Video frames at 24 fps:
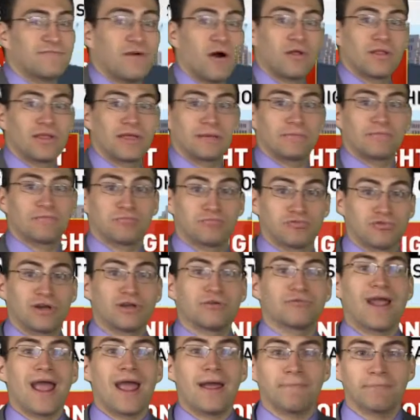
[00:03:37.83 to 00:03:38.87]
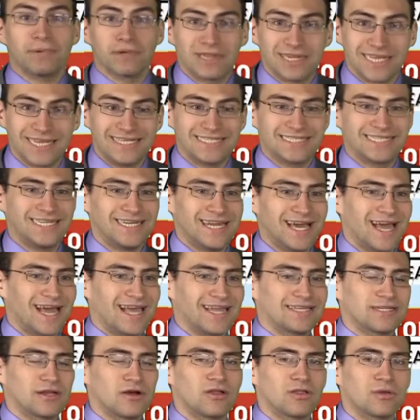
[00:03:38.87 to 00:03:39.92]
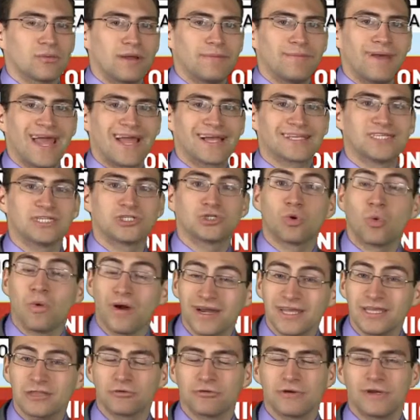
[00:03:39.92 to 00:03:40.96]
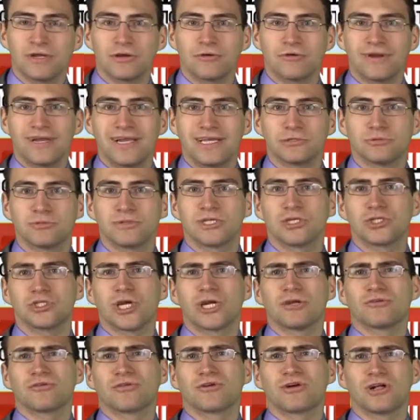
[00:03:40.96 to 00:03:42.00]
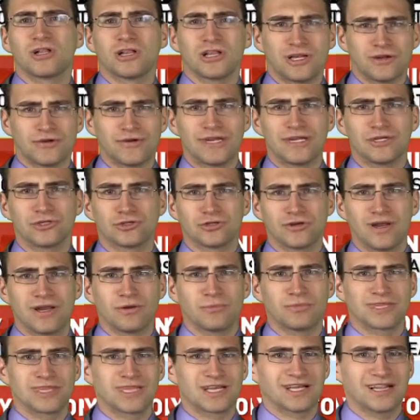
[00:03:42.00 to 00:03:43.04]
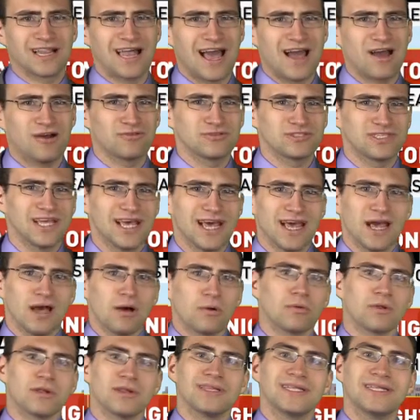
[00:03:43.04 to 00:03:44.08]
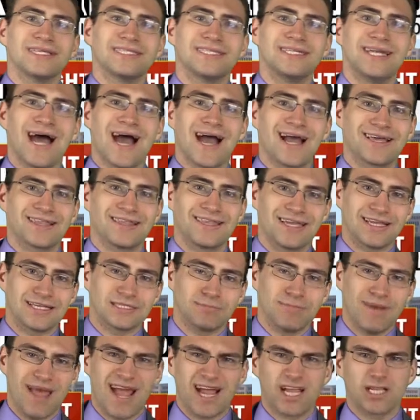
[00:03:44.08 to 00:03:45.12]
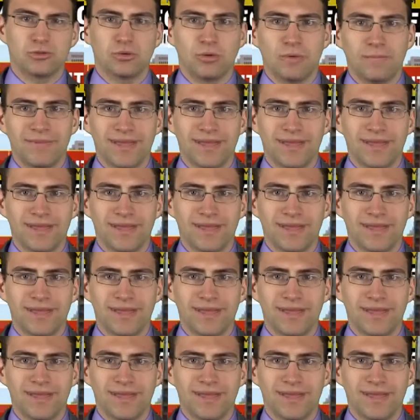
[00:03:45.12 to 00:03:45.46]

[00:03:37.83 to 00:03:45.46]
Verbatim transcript: falling pretty rapidly tonight all the way back to twenty-three degrees with the general clearing trend with the clouds. We'll at least knock things back to a